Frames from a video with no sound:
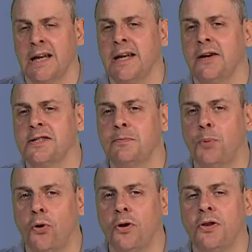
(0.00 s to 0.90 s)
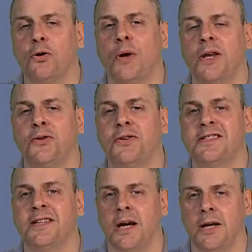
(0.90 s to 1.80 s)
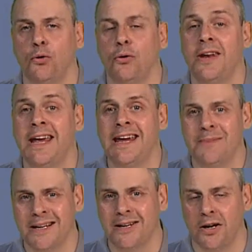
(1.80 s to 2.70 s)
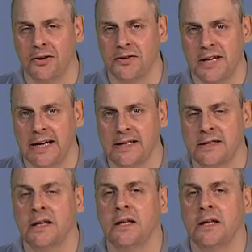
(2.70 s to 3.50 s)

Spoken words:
Now, it's important that when you design your naming context,